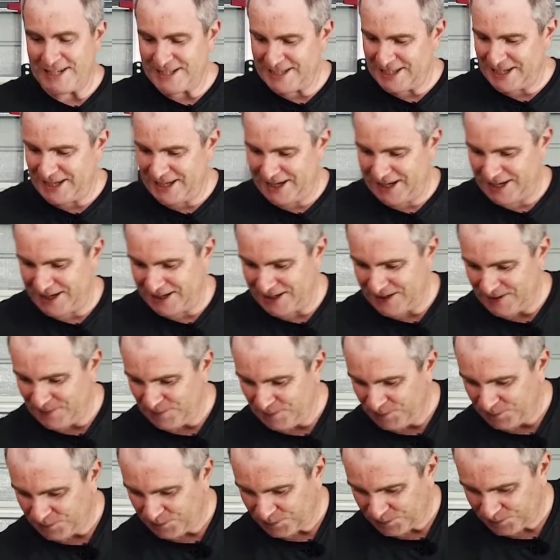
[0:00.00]
here.
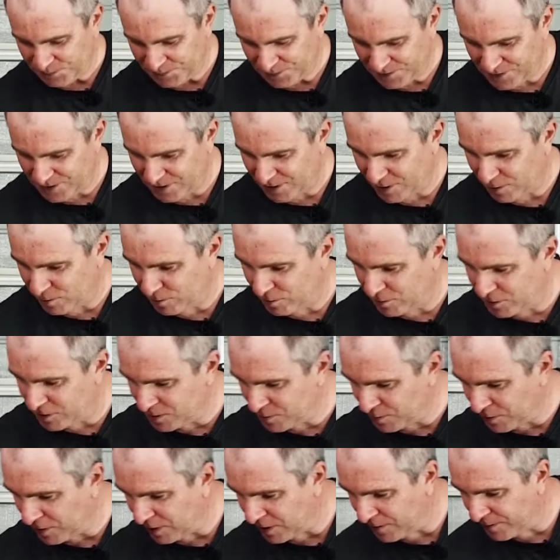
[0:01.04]
So we'll just
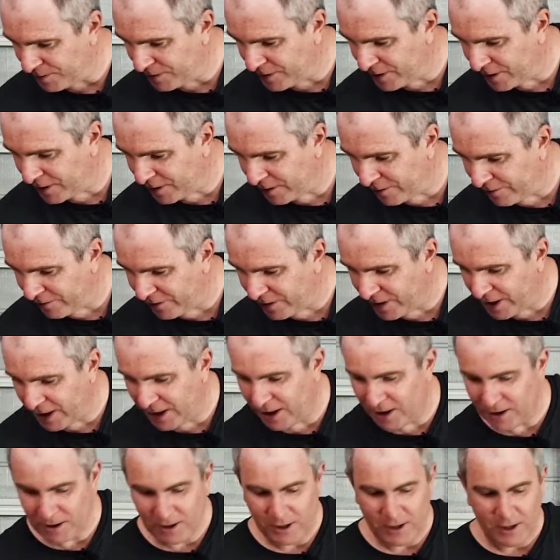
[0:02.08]
pop that over there.
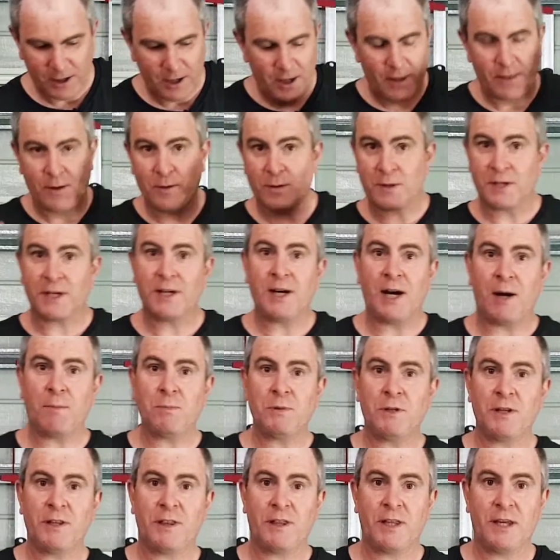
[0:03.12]
There was a couple
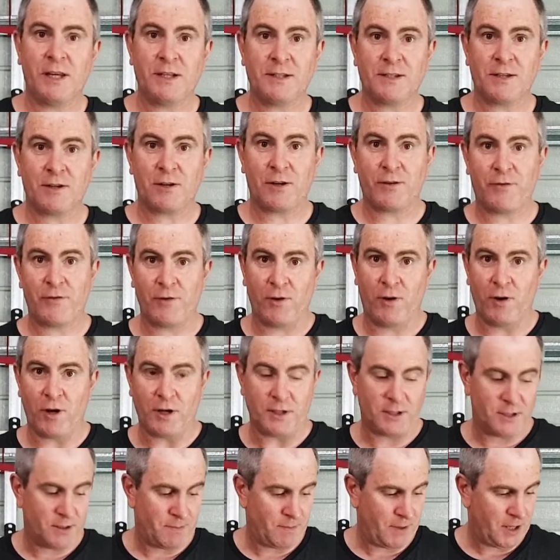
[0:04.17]
of things that I forgot
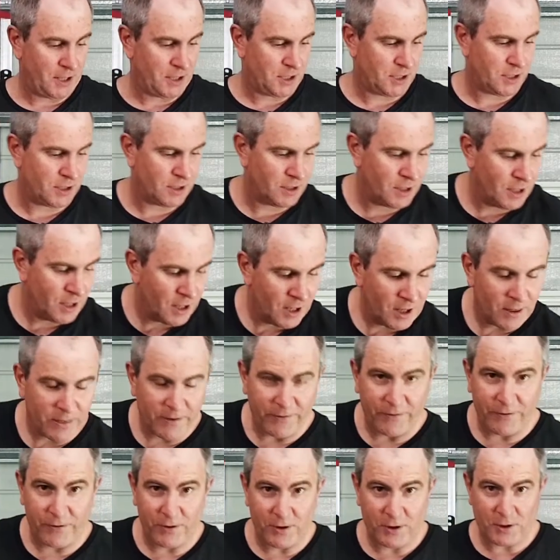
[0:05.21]
to mention. The
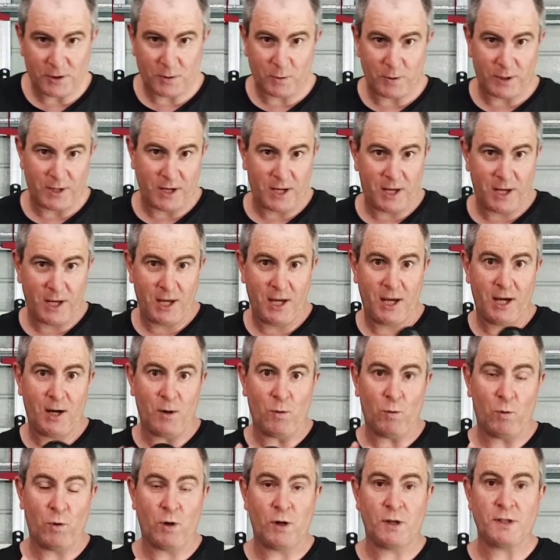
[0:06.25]
first one here
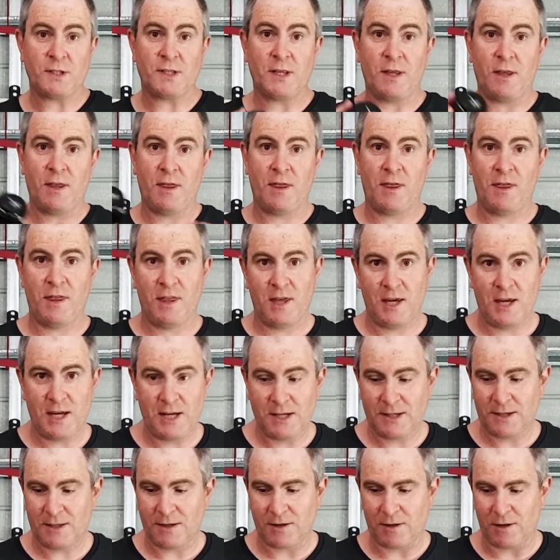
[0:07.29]
was
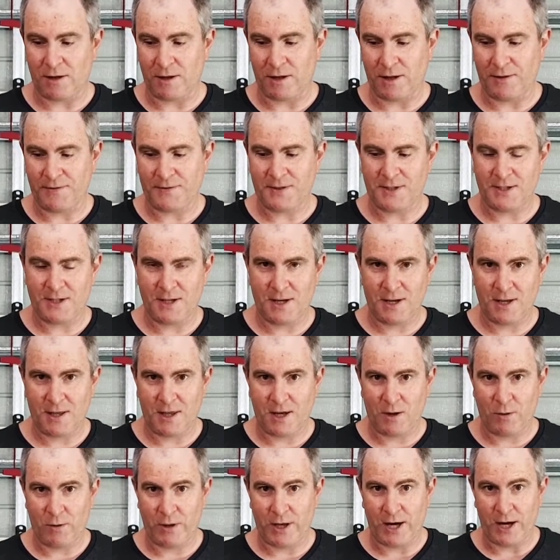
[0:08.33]
these that I left sitting there
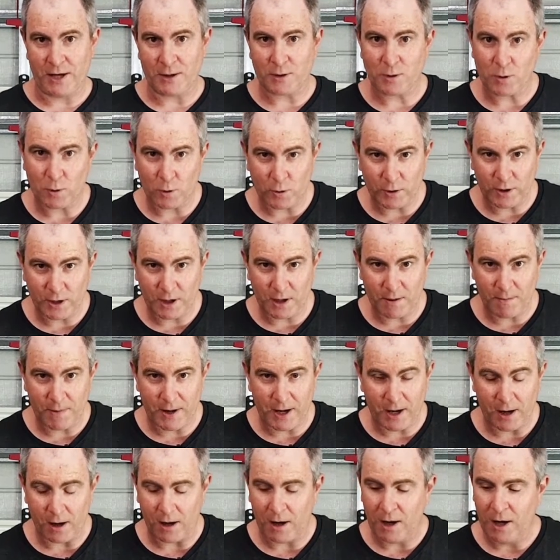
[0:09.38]
without talking
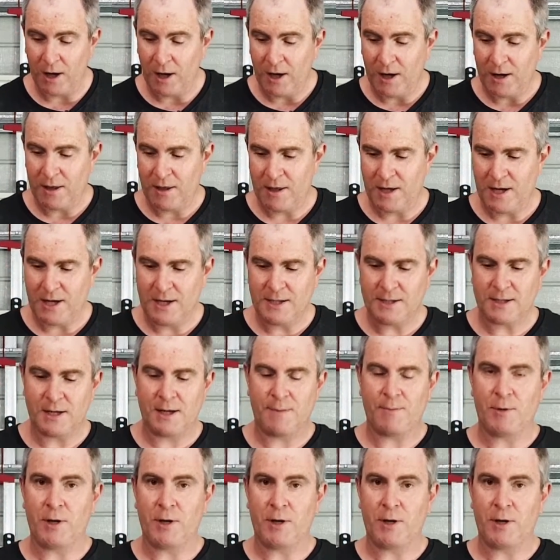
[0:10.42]
about. These are my